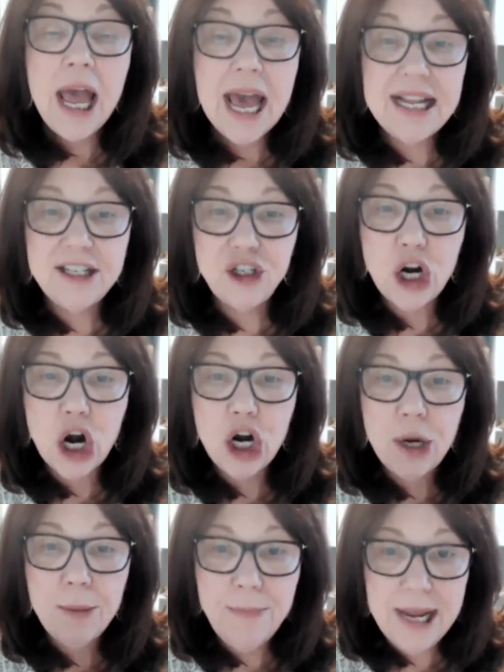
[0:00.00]
and
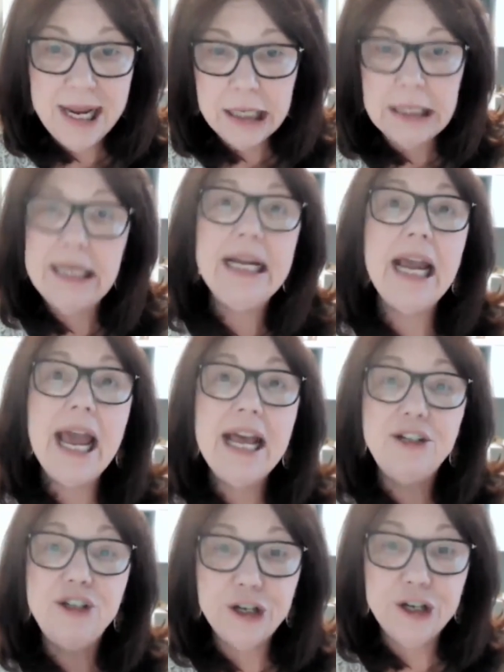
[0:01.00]
start mingling
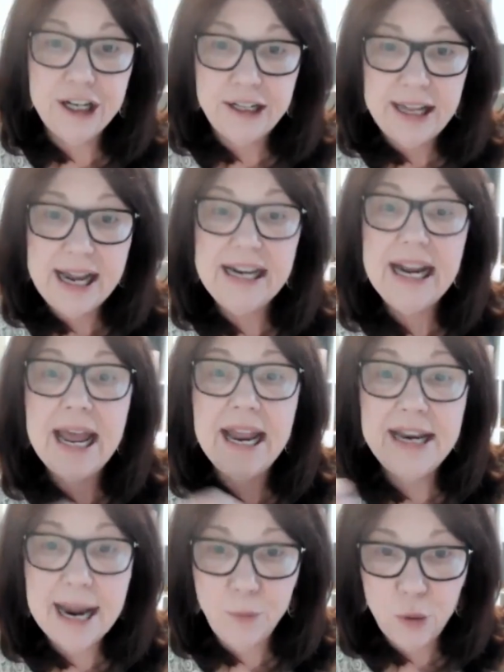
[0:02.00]
and circulating and
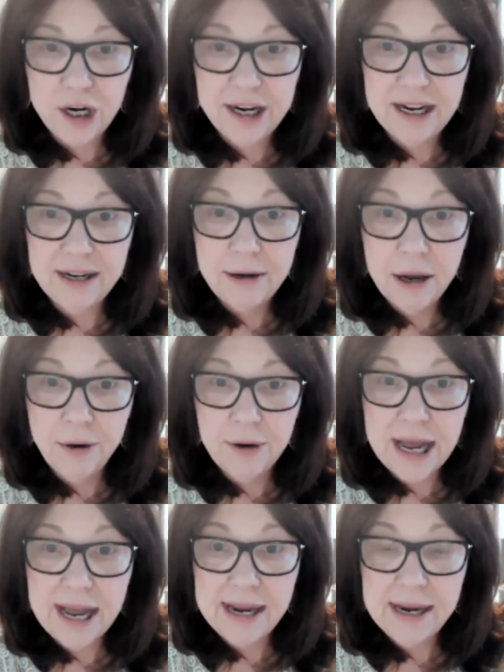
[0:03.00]
networking,
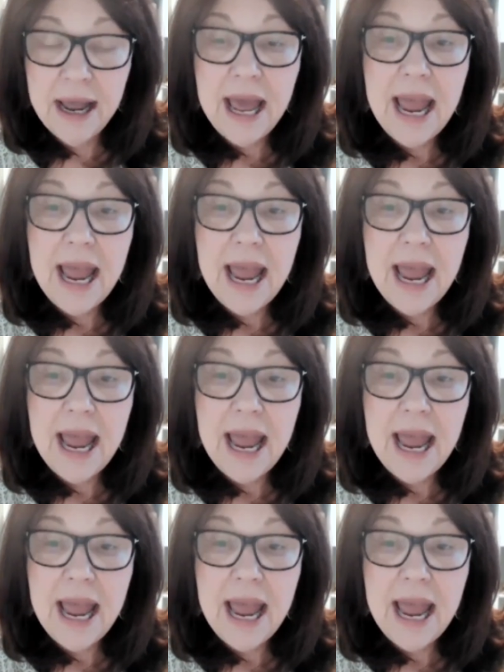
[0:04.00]
okay?